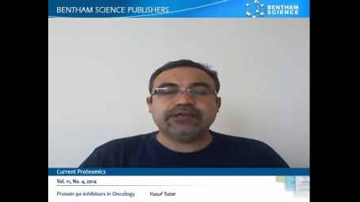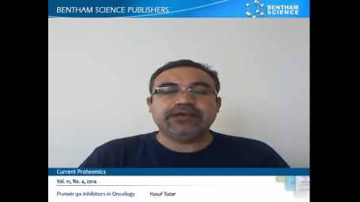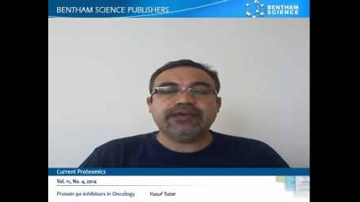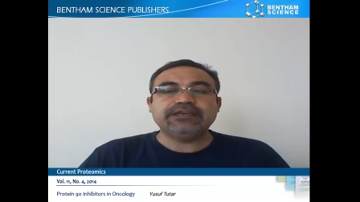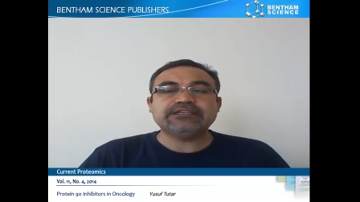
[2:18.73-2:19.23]

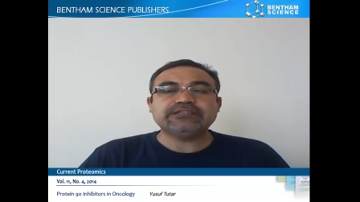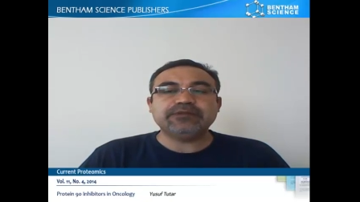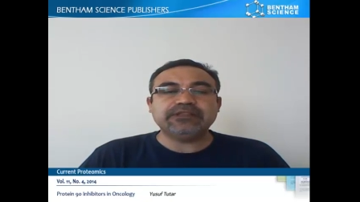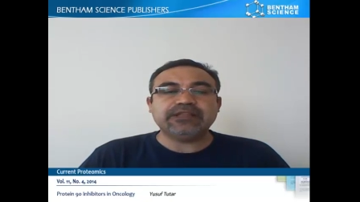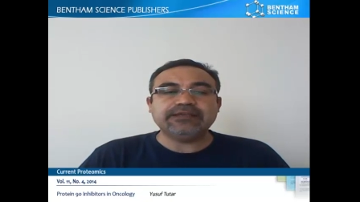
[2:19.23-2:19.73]

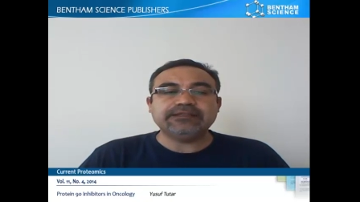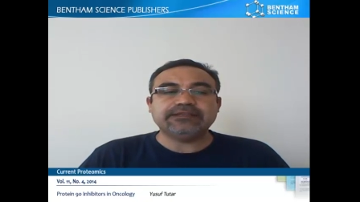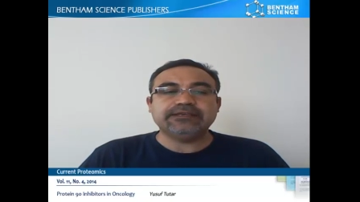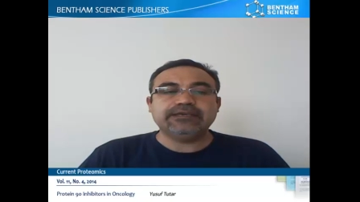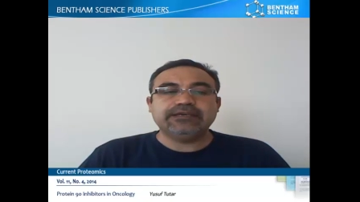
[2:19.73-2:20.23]

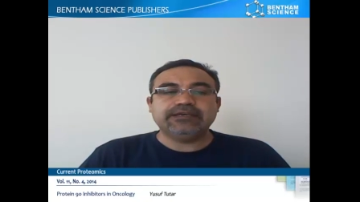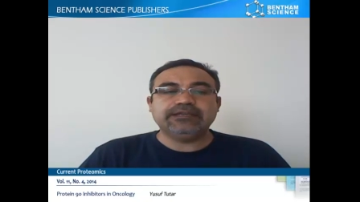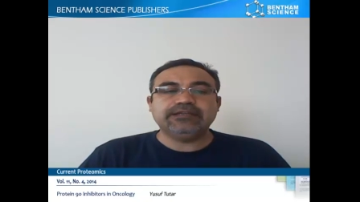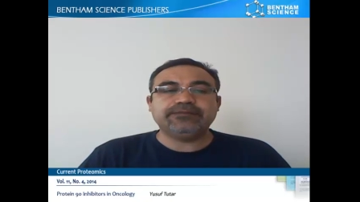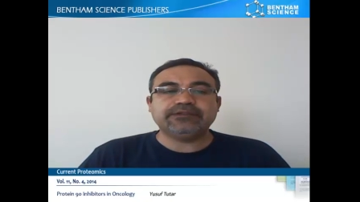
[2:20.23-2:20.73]
HSP90
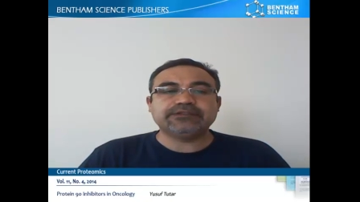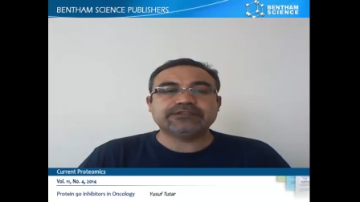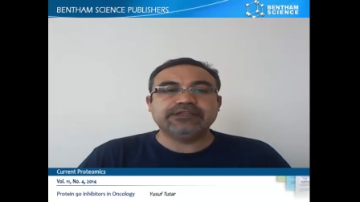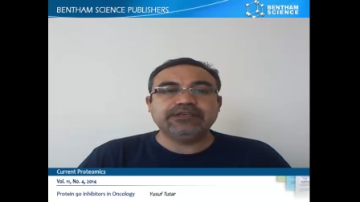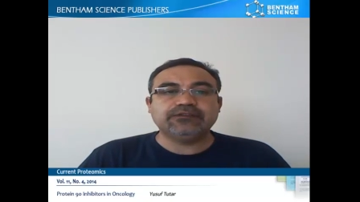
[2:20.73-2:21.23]

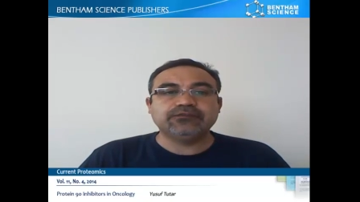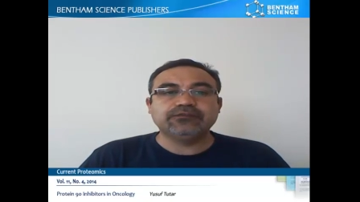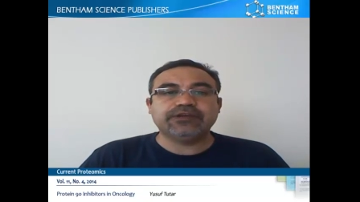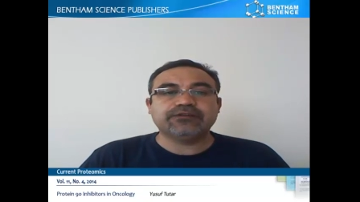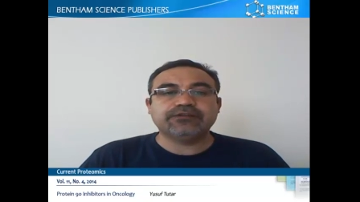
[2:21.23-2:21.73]
inhibitors lead to
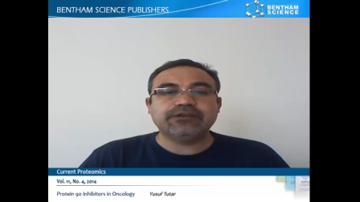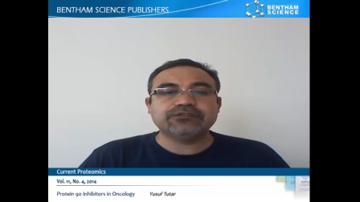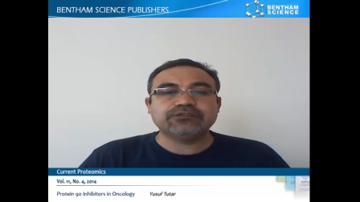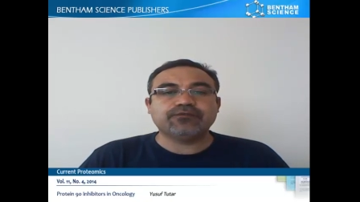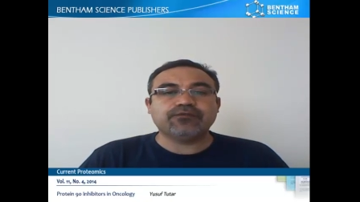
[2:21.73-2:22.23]

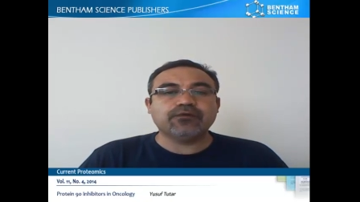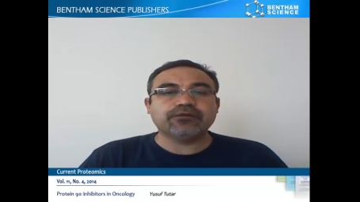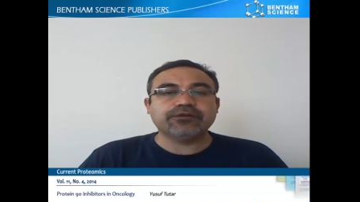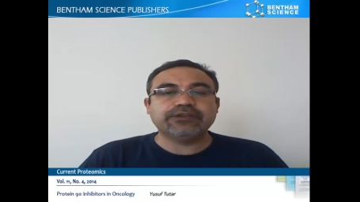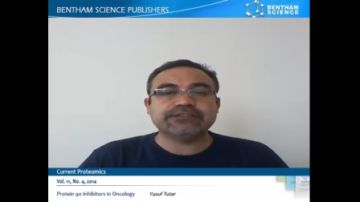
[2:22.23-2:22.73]
degradation of
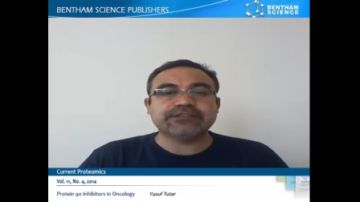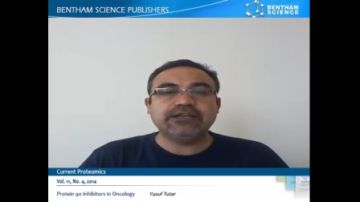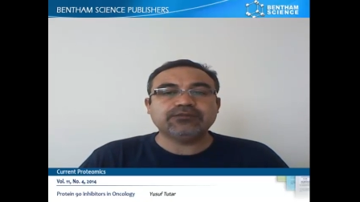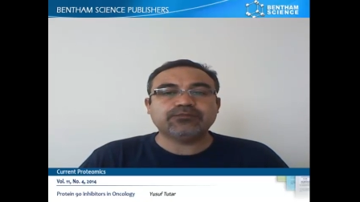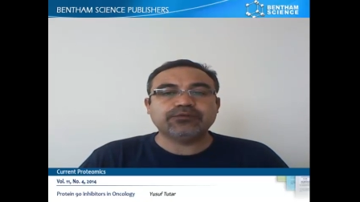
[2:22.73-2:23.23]
oncogenic
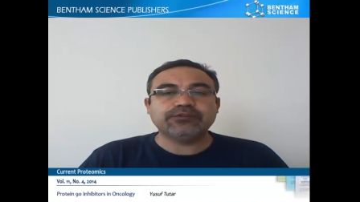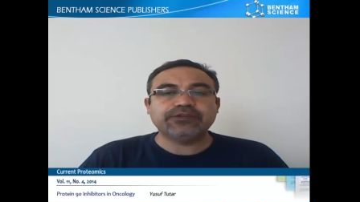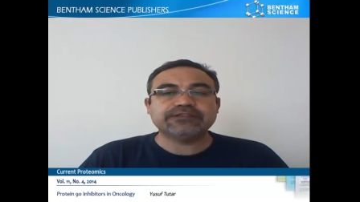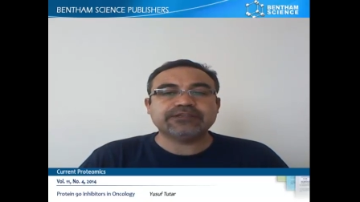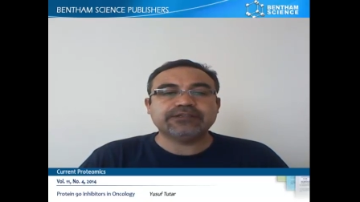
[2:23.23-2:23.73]
client
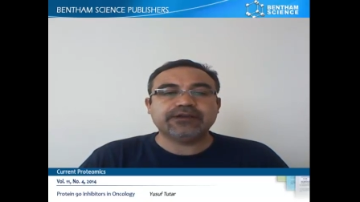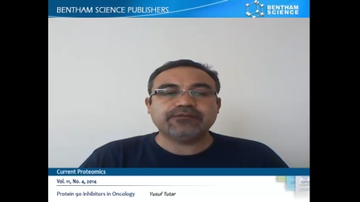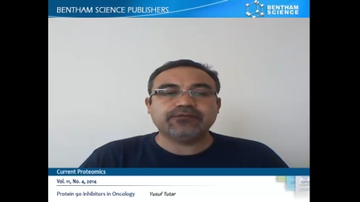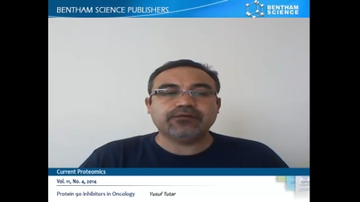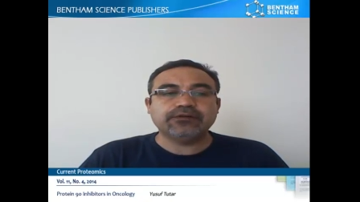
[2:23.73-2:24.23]
proteins and
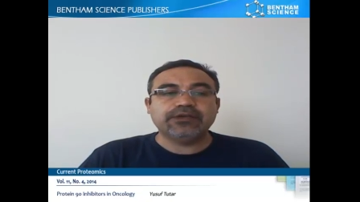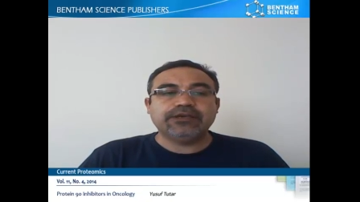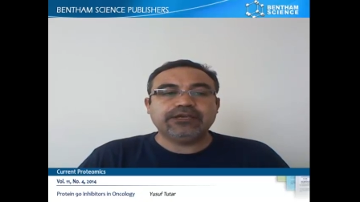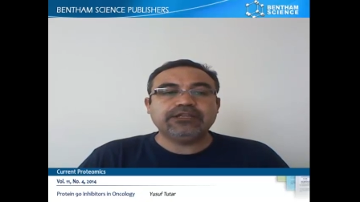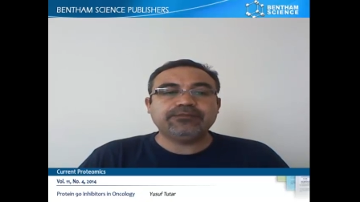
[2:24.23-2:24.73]
therefore
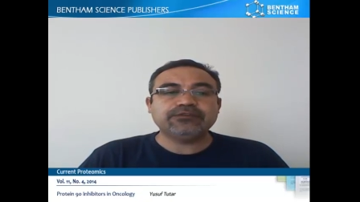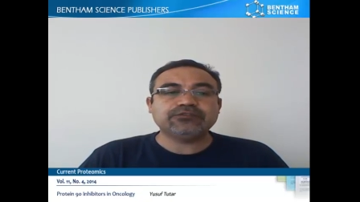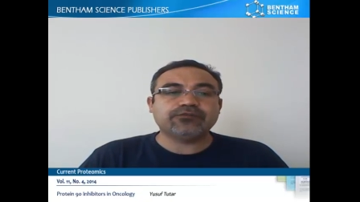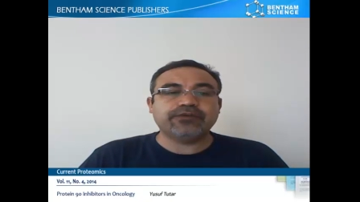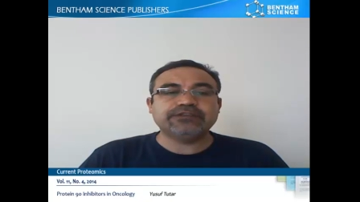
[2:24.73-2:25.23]

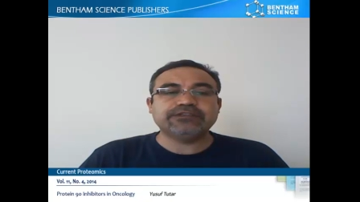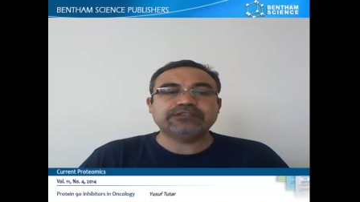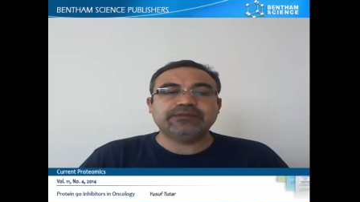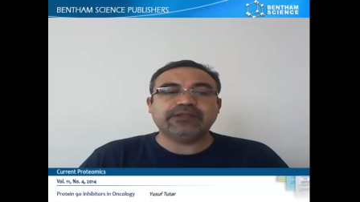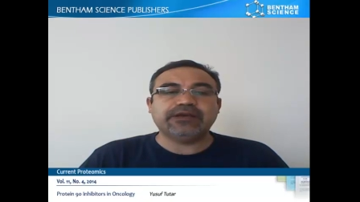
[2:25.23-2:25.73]
inhibition of
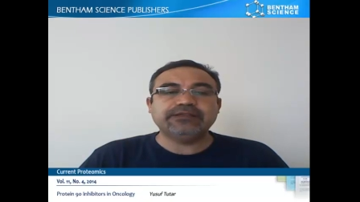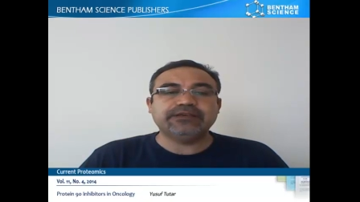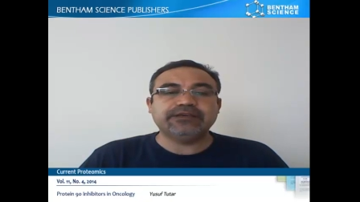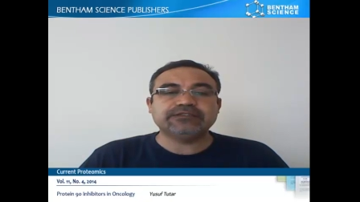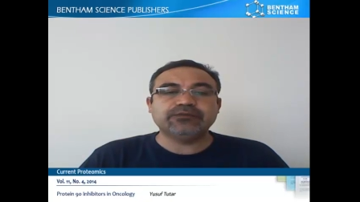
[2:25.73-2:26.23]

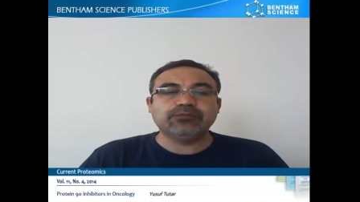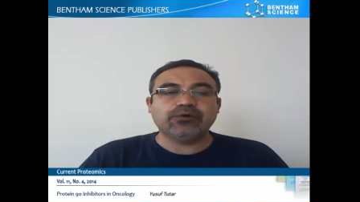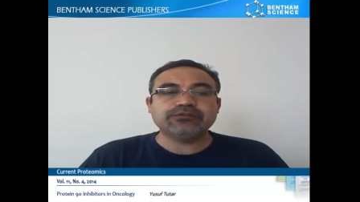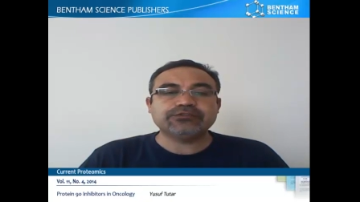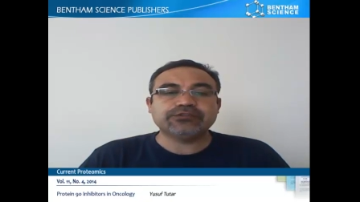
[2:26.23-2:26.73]
HSP90 has
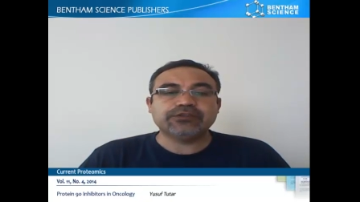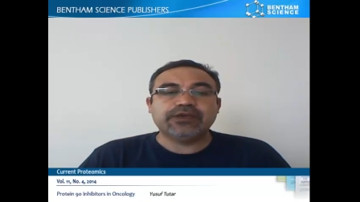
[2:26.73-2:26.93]
emerged